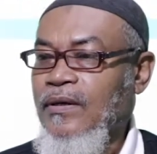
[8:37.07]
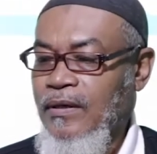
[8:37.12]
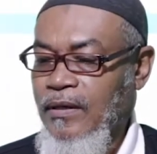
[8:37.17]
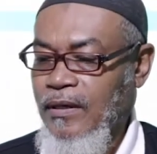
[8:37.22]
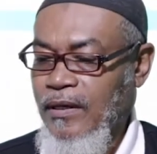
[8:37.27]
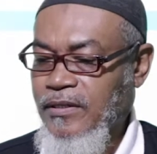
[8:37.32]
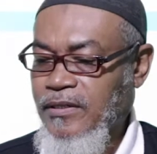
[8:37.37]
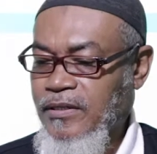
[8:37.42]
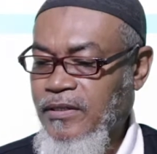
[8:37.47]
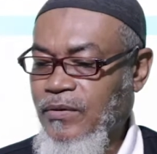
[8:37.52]

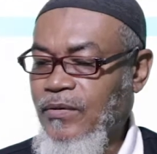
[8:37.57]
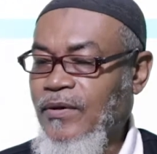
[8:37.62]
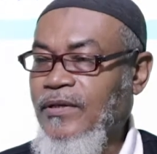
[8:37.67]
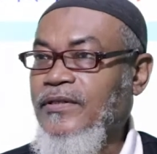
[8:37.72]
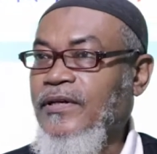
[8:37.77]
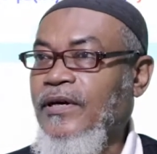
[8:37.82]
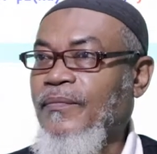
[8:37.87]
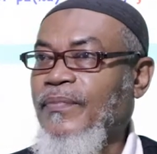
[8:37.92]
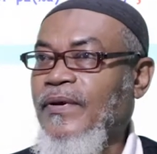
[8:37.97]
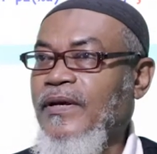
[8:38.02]
let's see what
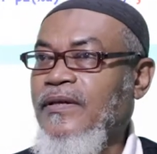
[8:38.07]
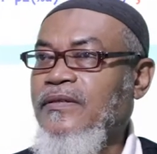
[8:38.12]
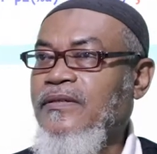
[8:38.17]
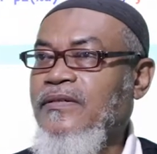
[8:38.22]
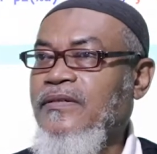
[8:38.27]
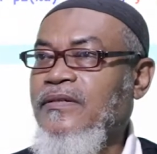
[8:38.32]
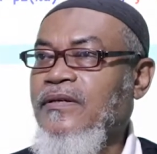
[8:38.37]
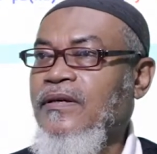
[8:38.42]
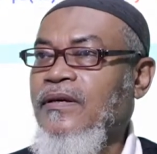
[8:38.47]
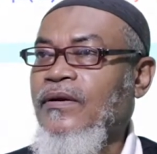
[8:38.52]

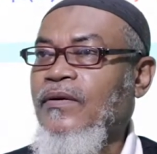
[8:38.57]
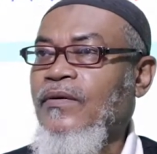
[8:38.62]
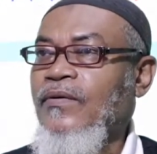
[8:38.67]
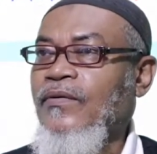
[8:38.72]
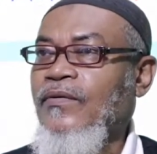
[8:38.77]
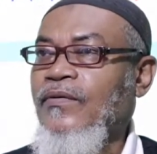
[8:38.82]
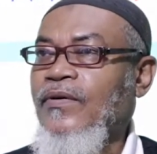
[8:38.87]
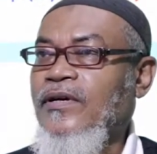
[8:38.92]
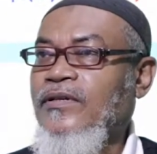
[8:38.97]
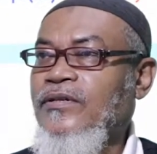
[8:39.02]
happens.
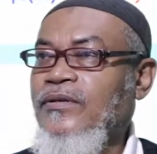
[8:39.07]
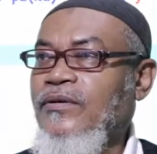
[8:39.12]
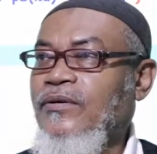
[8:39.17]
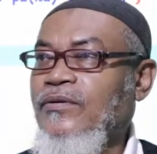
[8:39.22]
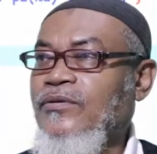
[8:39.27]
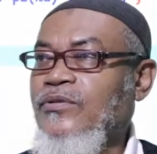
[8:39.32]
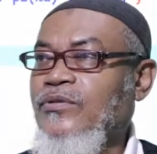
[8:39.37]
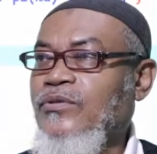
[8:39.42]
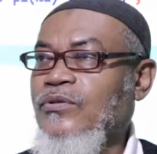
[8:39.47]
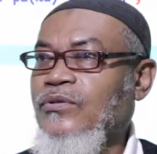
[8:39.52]
We want
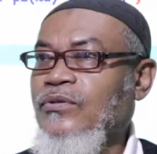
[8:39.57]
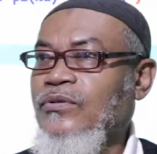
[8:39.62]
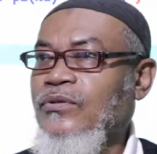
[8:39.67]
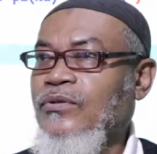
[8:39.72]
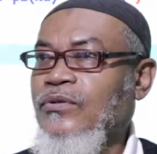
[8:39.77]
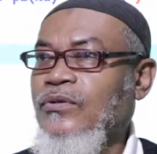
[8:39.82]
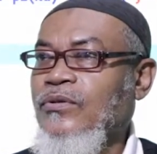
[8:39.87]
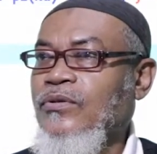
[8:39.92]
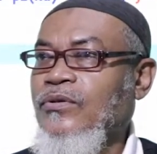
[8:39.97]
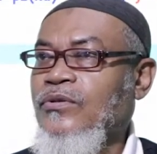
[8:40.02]
also
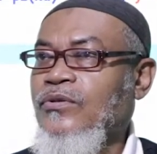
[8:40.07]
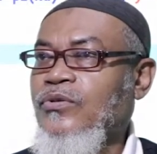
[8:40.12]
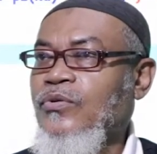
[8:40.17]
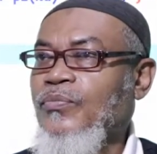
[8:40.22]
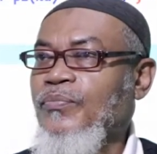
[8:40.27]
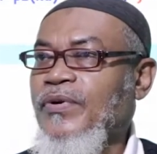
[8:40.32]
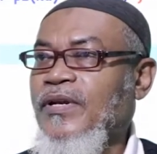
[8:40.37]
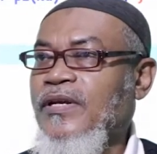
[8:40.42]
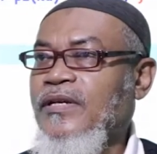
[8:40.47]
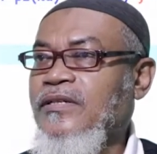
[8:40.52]
to
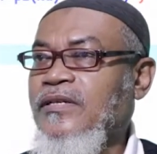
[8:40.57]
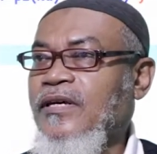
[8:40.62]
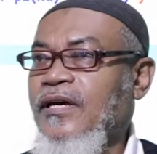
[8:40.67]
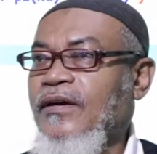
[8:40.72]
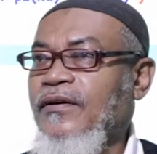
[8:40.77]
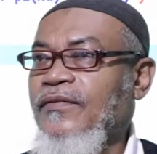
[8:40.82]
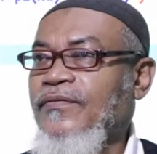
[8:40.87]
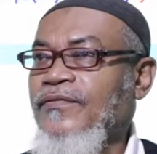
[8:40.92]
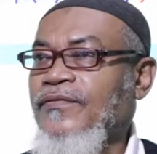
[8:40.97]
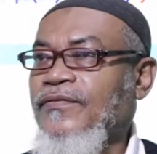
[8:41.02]
printf.